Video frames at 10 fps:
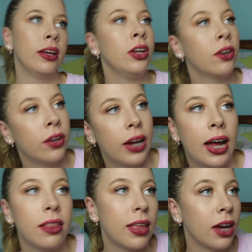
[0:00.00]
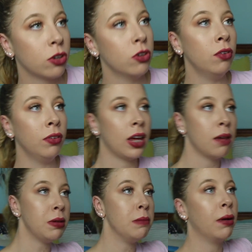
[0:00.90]
you know, at that cool
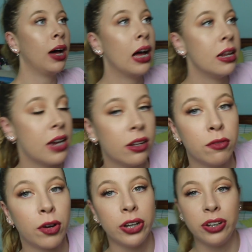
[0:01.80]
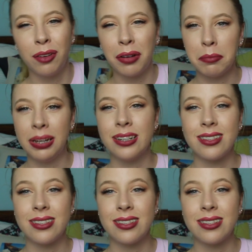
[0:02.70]
hippie bar down the road, you know what I mean?